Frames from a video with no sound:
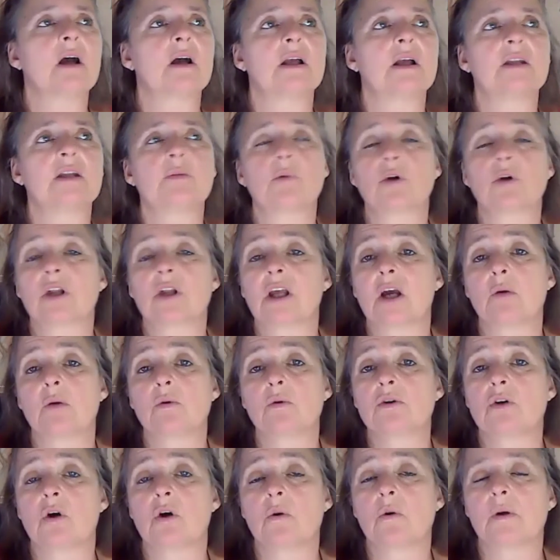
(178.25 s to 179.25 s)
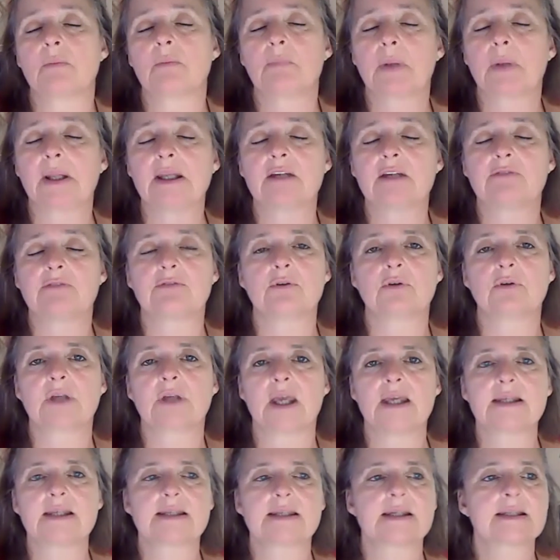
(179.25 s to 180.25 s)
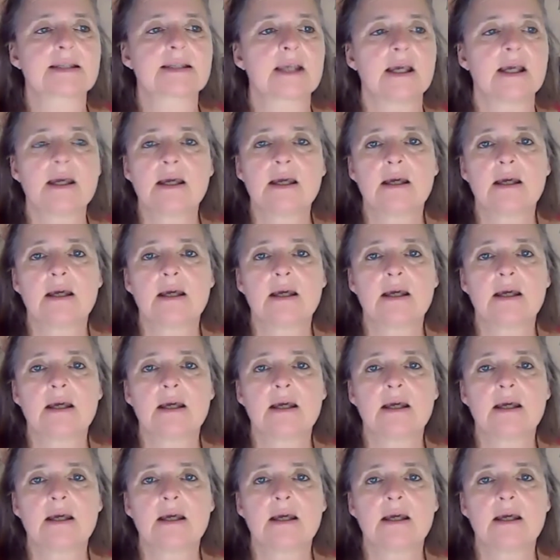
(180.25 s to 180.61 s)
In the morning, I would go and plead a few cases.